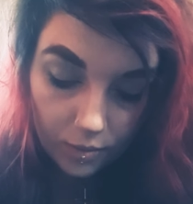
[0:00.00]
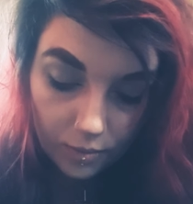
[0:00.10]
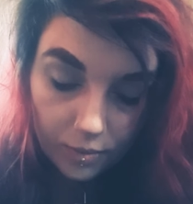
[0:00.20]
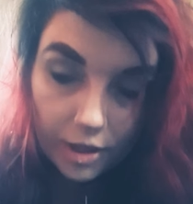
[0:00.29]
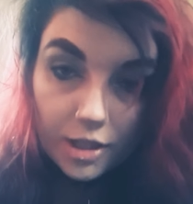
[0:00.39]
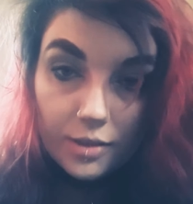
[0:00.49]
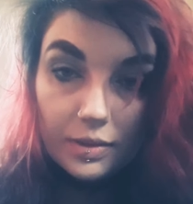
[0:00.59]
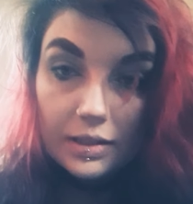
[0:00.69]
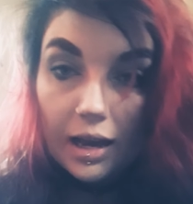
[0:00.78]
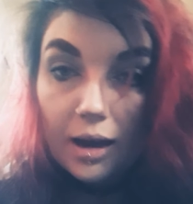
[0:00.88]
where she
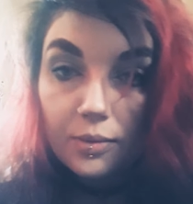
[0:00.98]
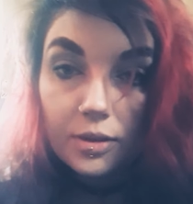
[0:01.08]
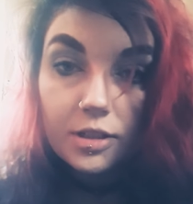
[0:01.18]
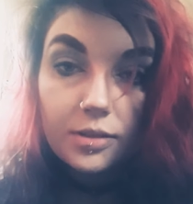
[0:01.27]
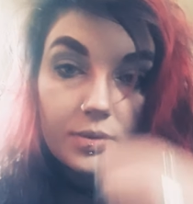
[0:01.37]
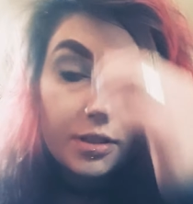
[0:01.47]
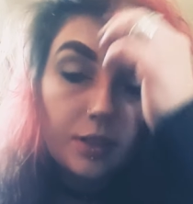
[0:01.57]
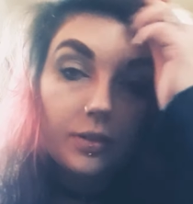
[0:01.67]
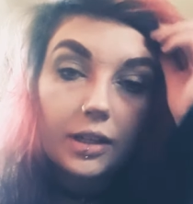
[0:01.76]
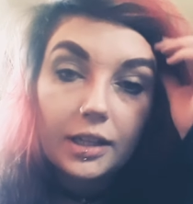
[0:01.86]
was at, what she was
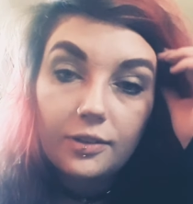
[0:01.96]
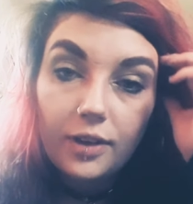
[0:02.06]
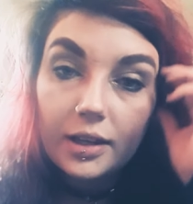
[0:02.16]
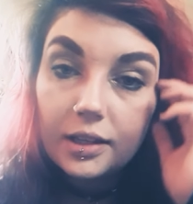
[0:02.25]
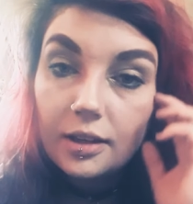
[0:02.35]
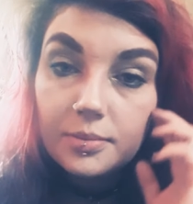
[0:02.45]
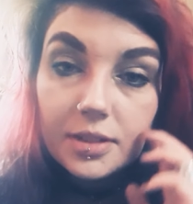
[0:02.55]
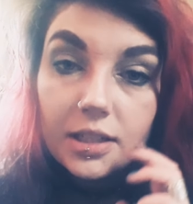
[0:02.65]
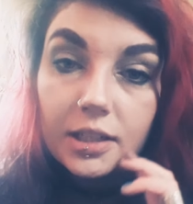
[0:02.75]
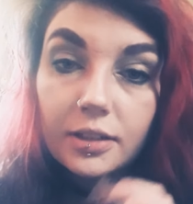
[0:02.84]
doing, if I could come
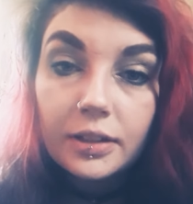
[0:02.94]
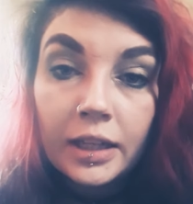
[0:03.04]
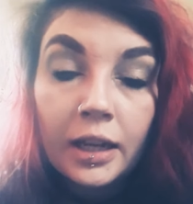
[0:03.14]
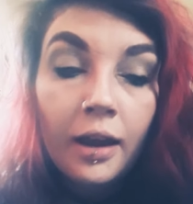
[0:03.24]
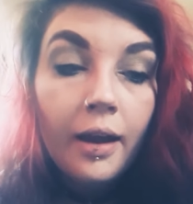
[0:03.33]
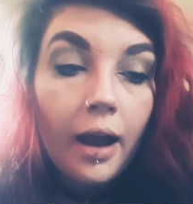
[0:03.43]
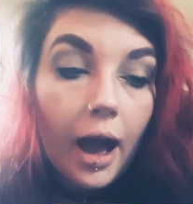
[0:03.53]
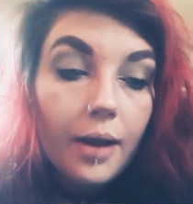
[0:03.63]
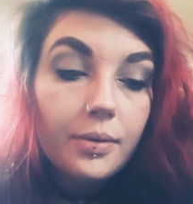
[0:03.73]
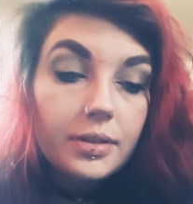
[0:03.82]
see her. And then
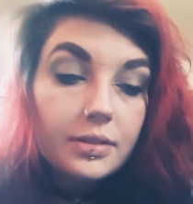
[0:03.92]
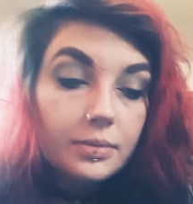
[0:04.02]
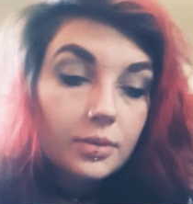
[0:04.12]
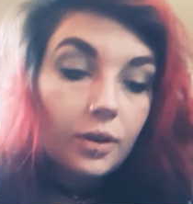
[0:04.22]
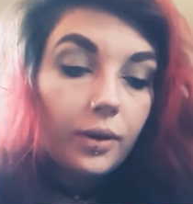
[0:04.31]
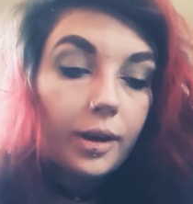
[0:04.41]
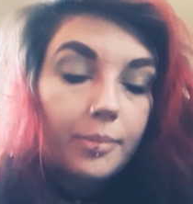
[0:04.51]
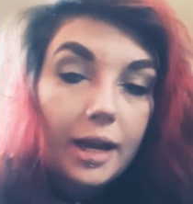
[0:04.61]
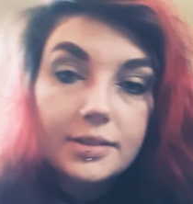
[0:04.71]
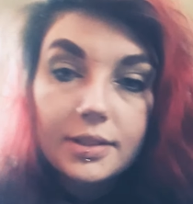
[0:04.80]
I was going
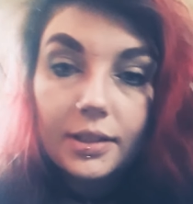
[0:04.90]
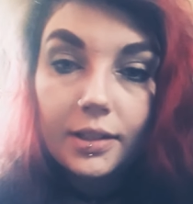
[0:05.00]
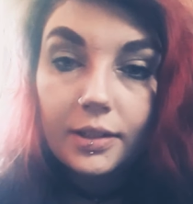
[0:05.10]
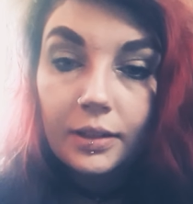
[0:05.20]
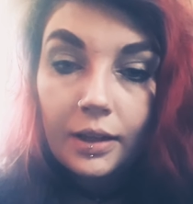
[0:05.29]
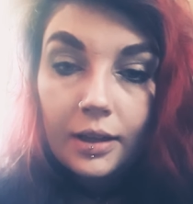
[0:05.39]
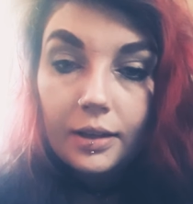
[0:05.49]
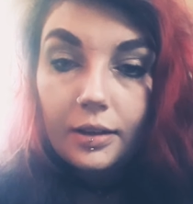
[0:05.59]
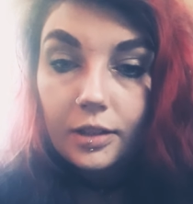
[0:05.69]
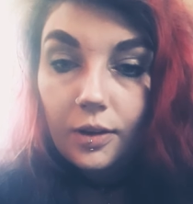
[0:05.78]
back to her
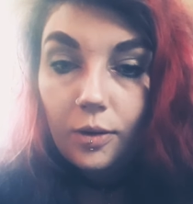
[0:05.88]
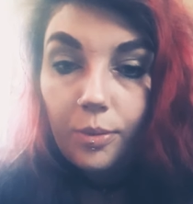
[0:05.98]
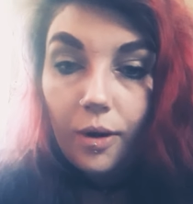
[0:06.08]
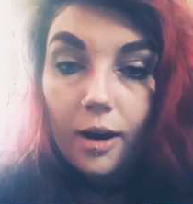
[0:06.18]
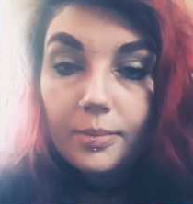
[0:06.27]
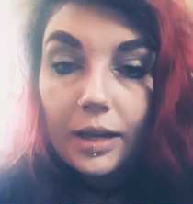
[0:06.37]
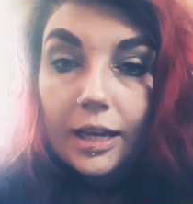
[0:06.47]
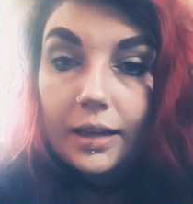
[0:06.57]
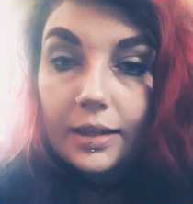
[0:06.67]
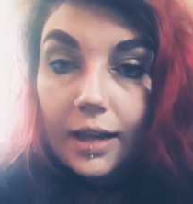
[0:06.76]
new
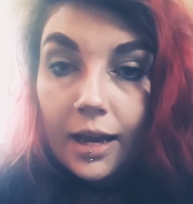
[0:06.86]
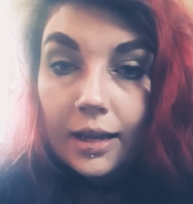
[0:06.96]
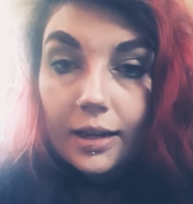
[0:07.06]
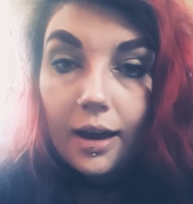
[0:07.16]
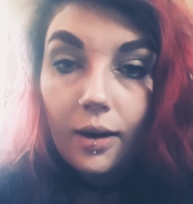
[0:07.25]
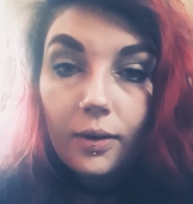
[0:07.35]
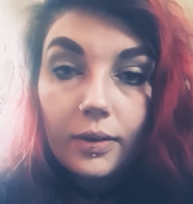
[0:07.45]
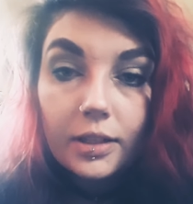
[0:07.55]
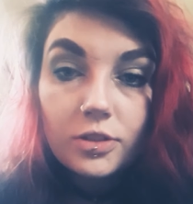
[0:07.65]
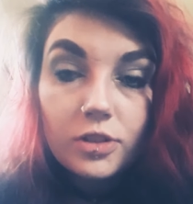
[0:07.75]
apartment and hanging
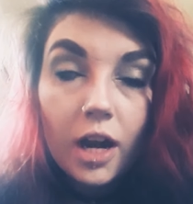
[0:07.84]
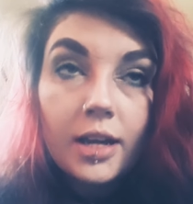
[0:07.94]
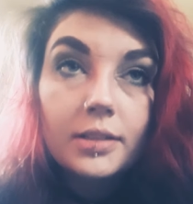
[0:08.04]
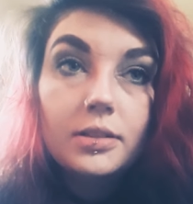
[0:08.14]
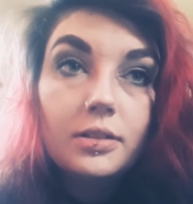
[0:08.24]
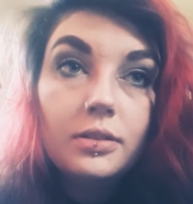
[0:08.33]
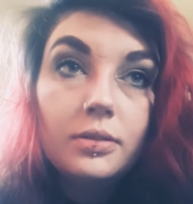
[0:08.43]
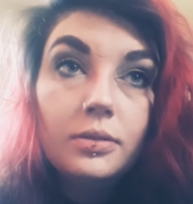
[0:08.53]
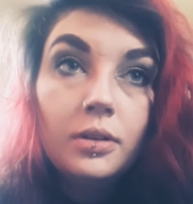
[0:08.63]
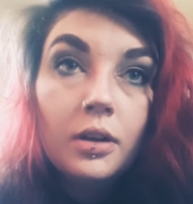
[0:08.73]
out and trying
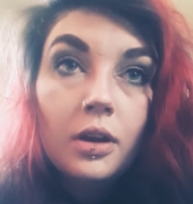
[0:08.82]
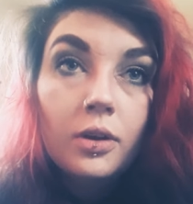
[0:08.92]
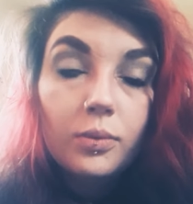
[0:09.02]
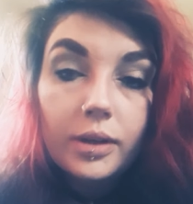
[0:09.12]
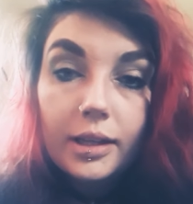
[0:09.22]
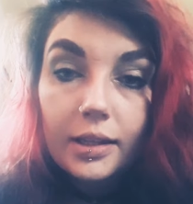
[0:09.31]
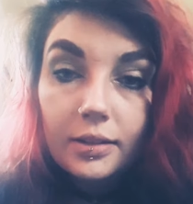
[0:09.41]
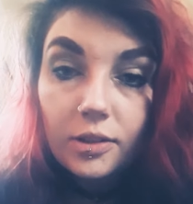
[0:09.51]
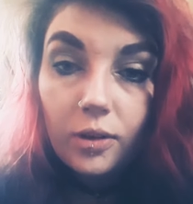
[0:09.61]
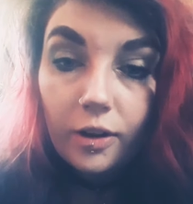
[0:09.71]
to
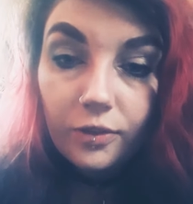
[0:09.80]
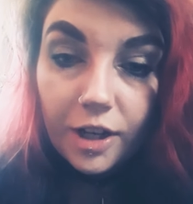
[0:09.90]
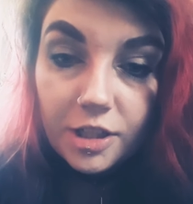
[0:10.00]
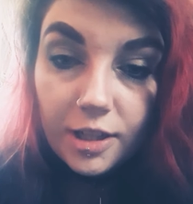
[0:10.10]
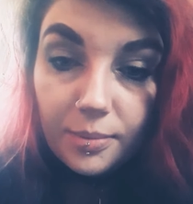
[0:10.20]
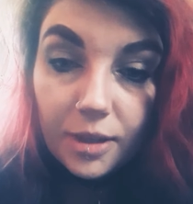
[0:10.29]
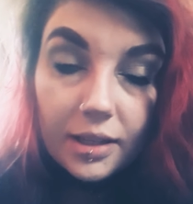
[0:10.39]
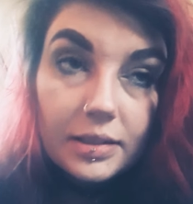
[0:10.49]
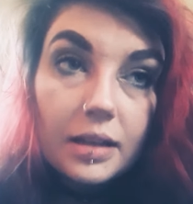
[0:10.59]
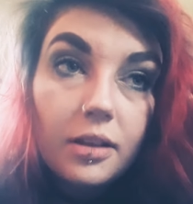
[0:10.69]
rekindle our friendship
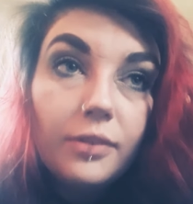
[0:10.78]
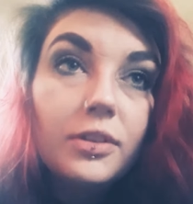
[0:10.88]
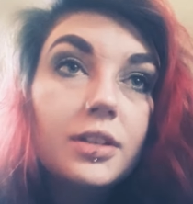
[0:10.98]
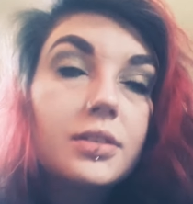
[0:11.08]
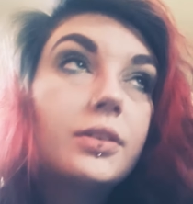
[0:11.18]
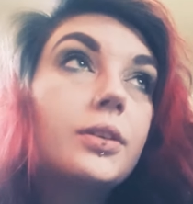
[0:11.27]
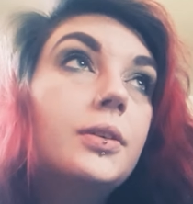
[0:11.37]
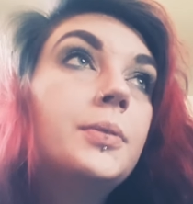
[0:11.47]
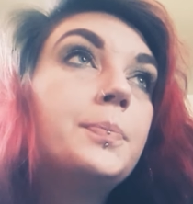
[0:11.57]
because I love this girl.